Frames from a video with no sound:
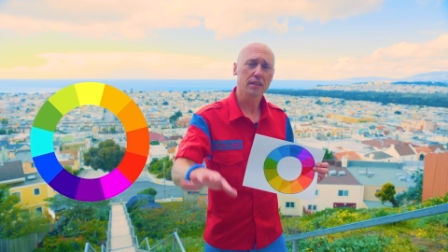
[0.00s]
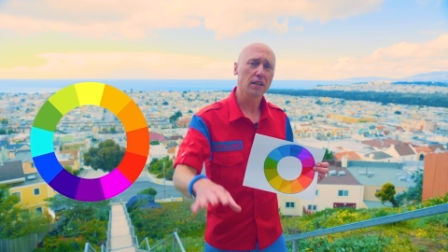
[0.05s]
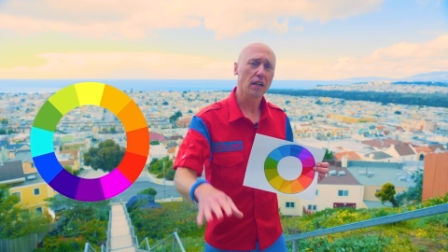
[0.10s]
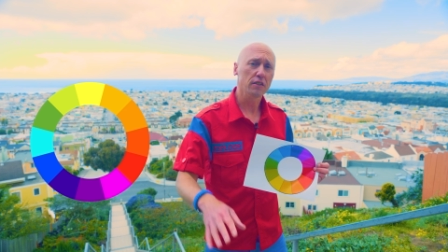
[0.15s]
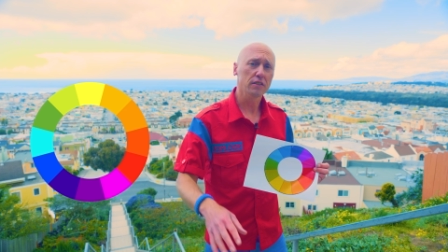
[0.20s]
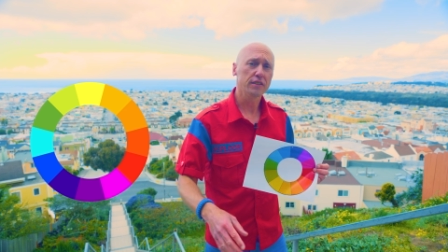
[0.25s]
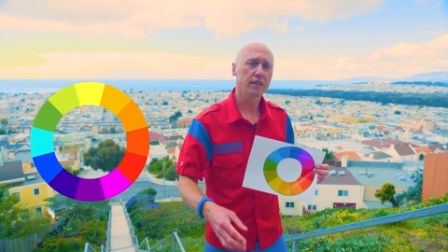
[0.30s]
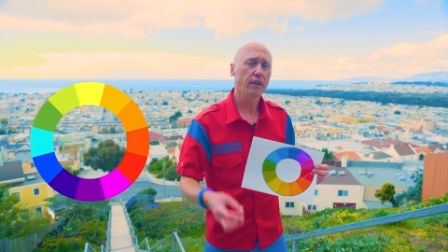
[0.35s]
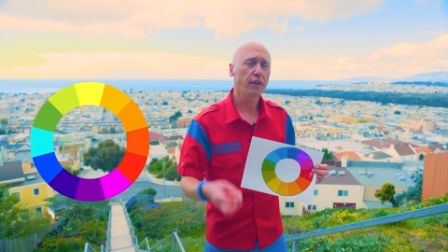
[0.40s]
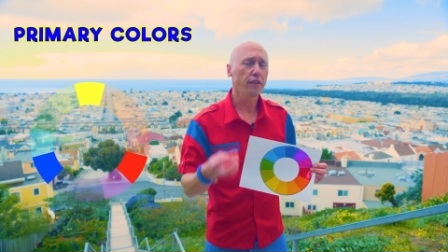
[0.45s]

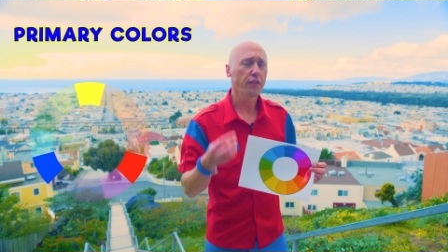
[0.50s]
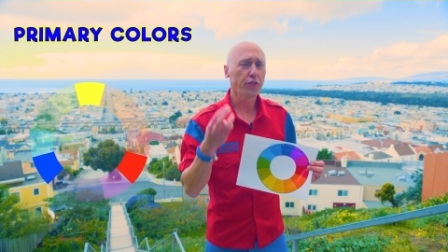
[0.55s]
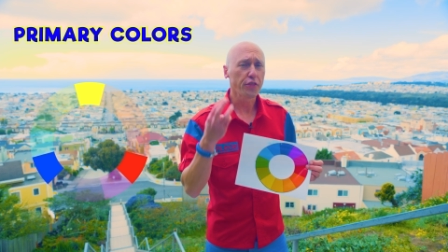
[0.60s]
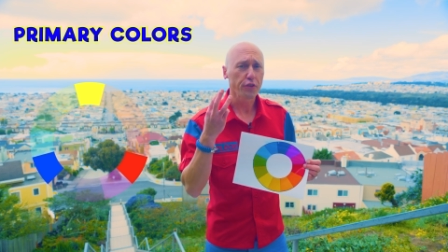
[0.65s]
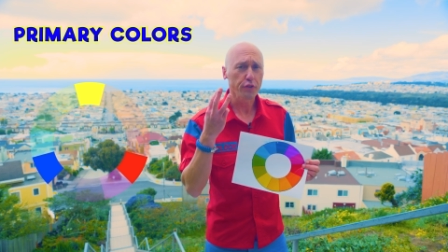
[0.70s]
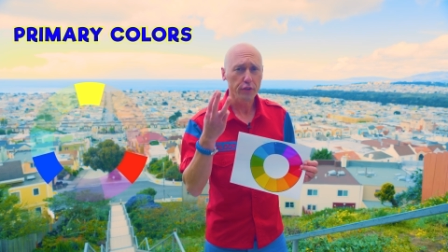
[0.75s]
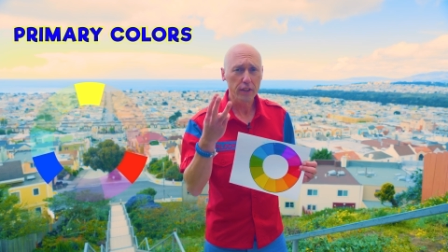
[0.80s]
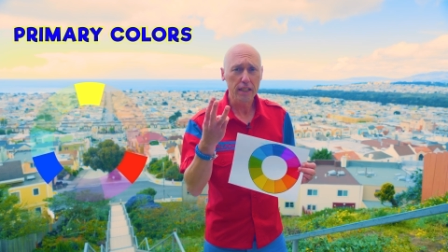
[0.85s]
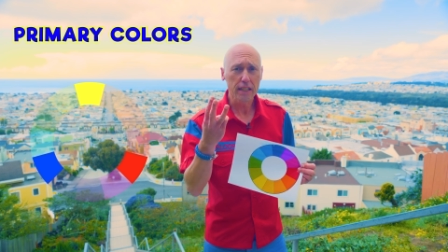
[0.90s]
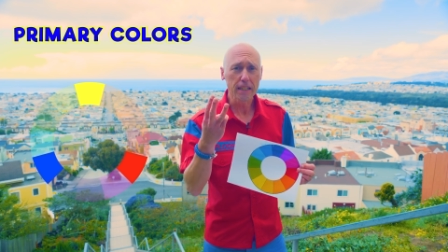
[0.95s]
colors. There are
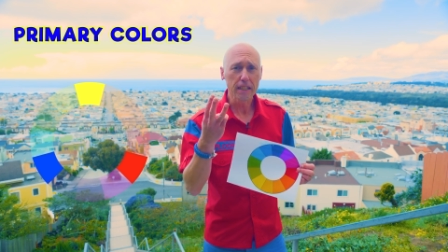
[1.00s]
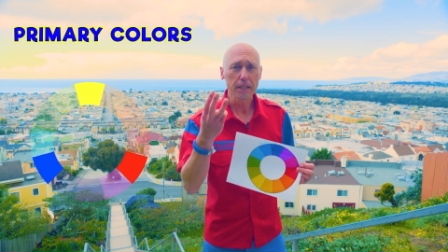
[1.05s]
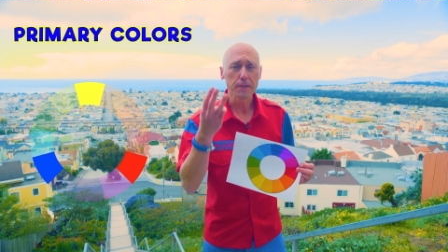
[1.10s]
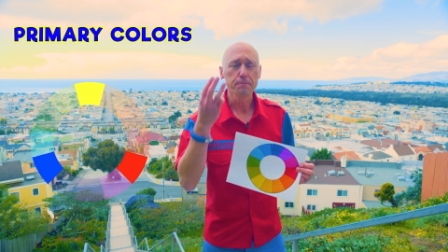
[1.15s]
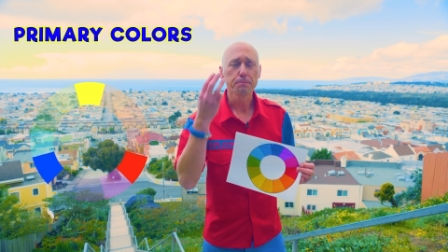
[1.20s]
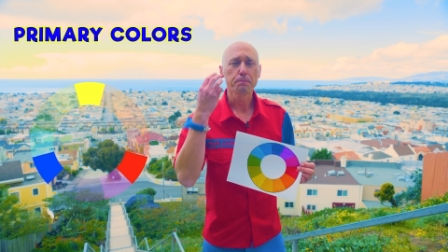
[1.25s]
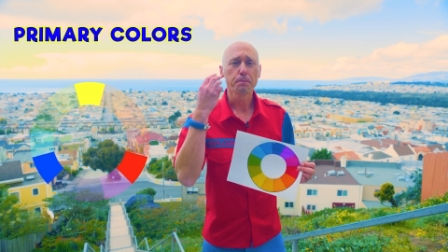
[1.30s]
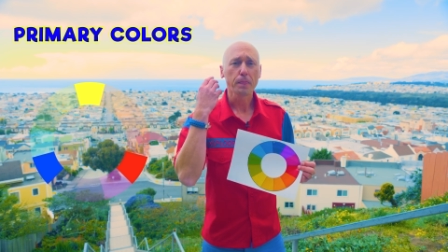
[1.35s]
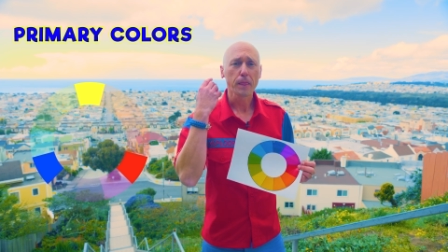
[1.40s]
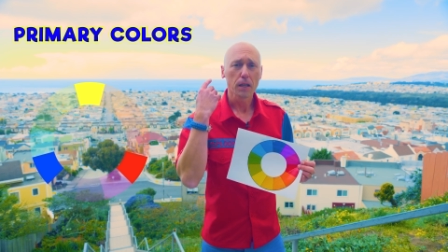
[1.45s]
three
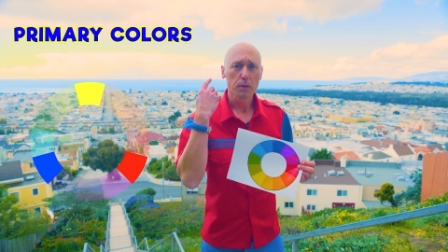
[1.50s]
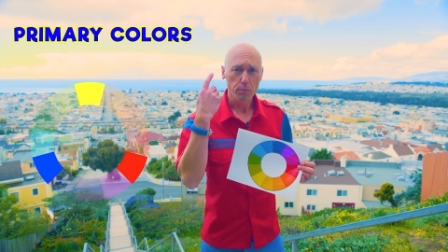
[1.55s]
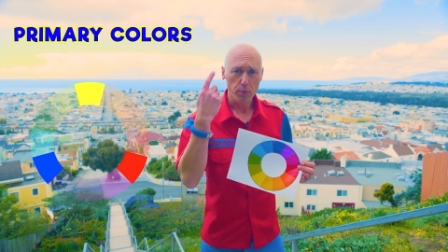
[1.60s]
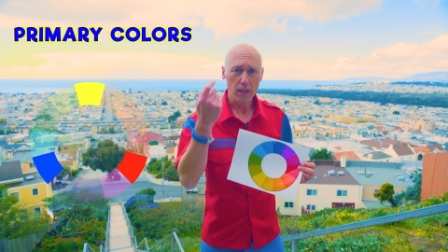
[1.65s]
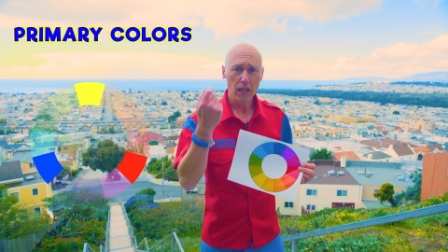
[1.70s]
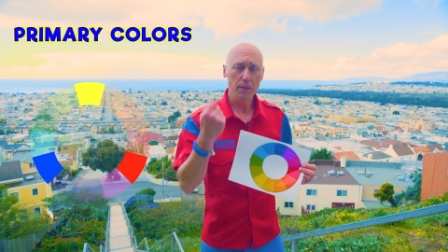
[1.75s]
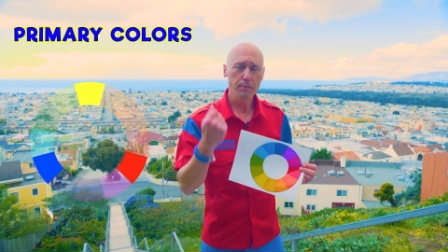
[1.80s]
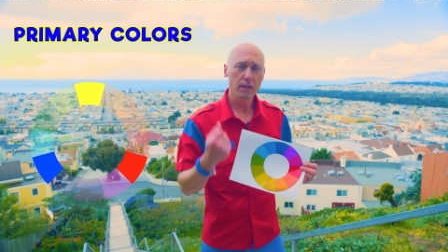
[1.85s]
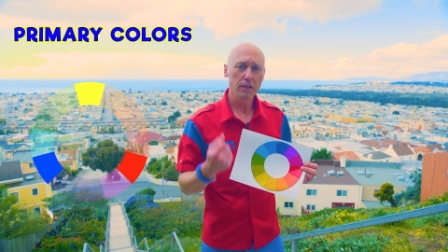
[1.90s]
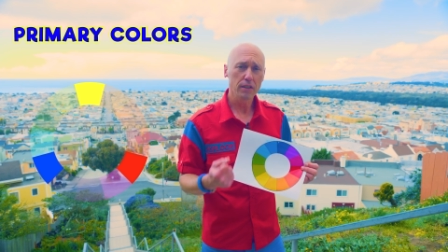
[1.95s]

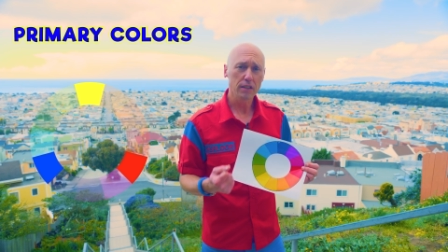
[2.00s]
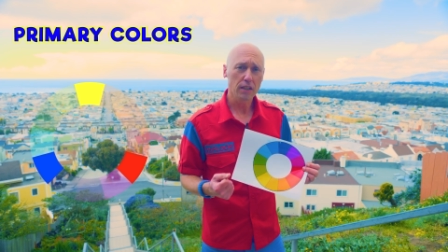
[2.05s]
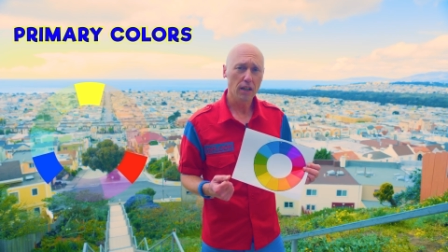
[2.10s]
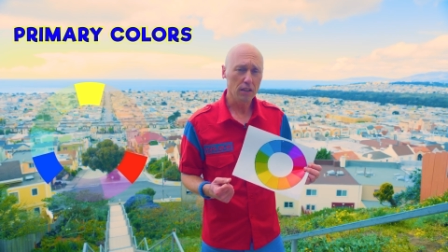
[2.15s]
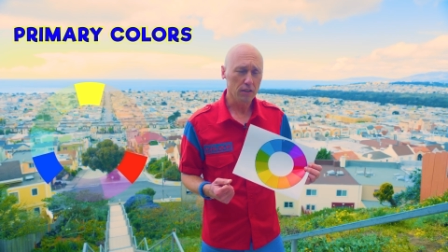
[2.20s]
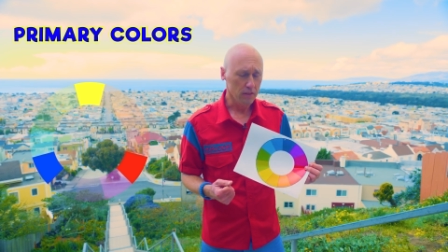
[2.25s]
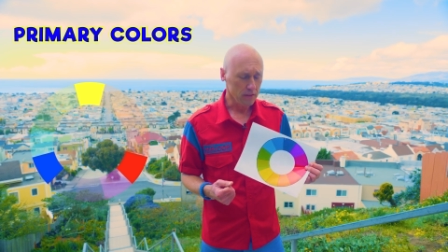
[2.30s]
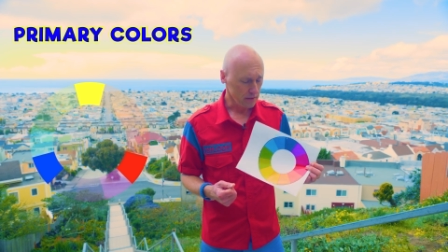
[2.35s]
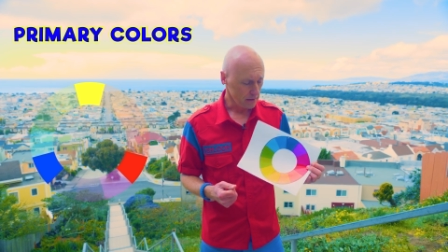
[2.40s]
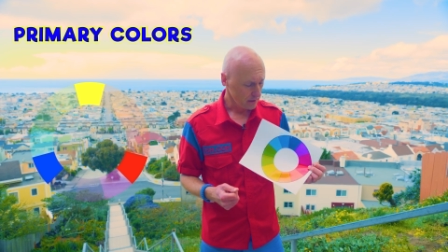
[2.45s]
primary
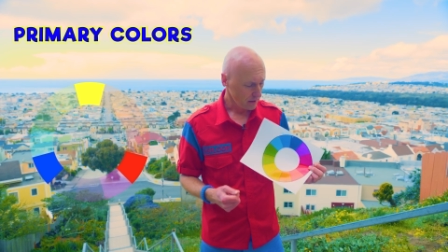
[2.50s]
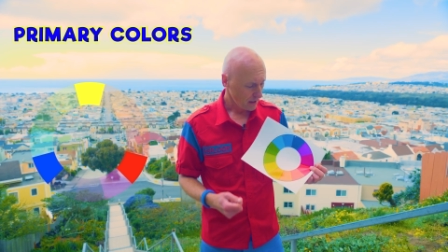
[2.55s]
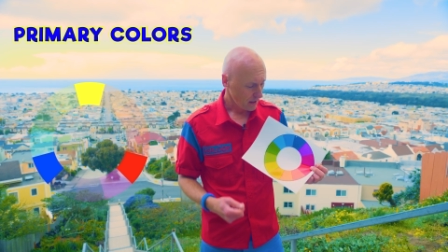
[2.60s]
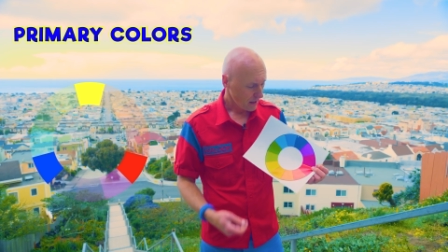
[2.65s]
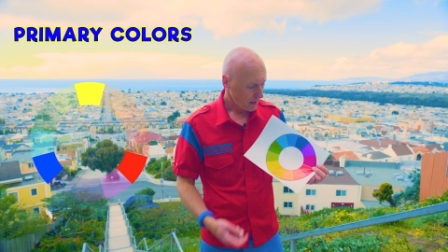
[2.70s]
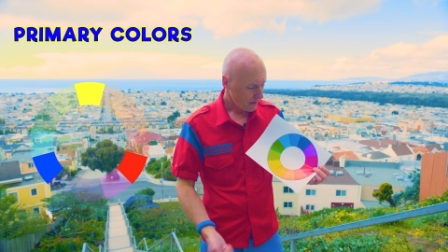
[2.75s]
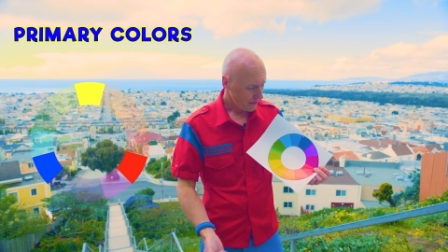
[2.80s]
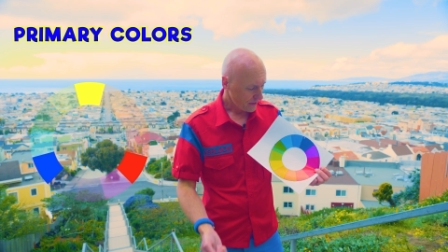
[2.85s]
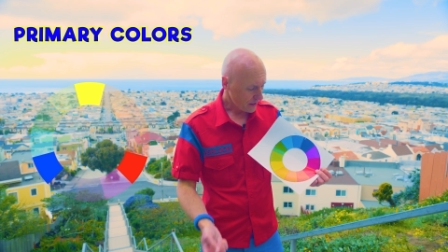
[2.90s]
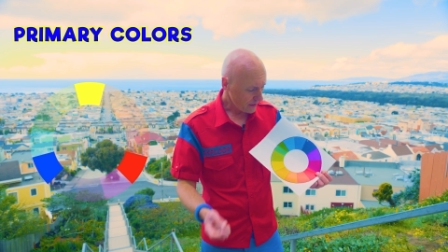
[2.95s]
colors.
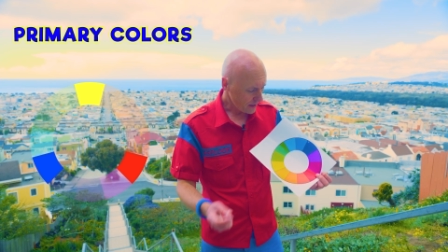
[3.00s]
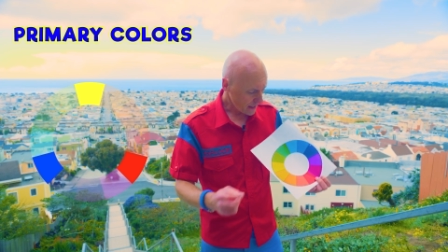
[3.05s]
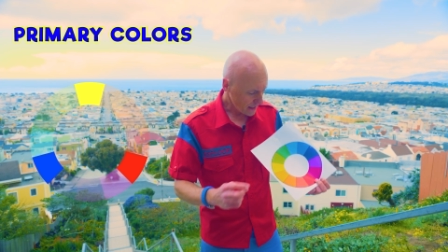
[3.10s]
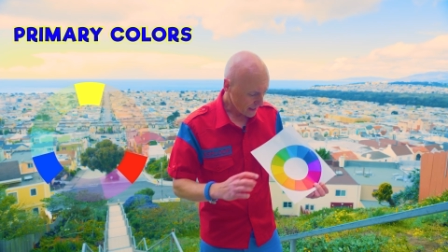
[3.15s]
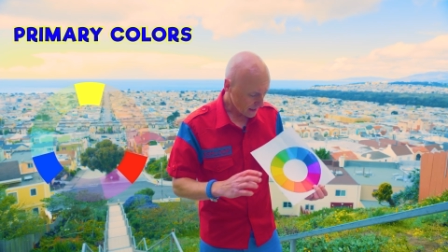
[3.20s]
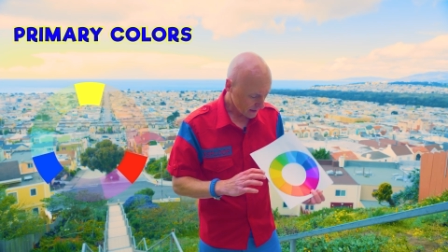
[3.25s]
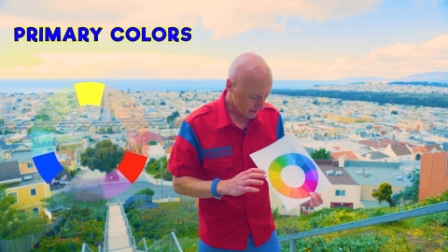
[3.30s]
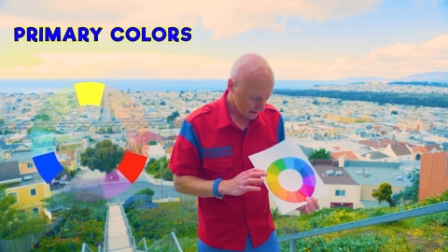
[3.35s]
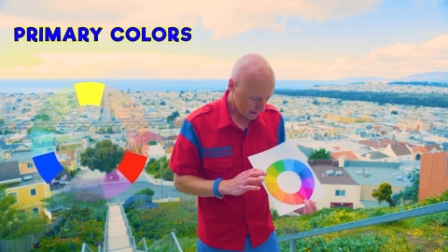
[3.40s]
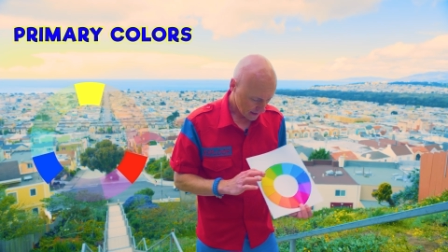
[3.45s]
There
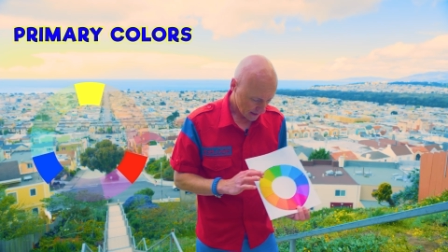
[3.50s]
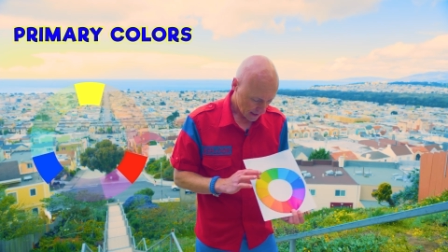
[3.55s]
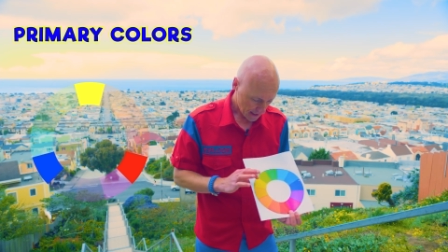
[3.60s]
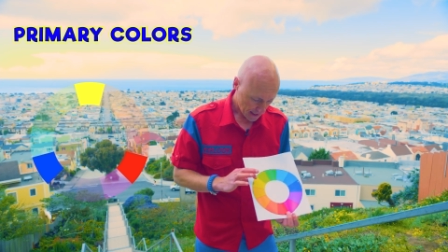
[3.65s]
is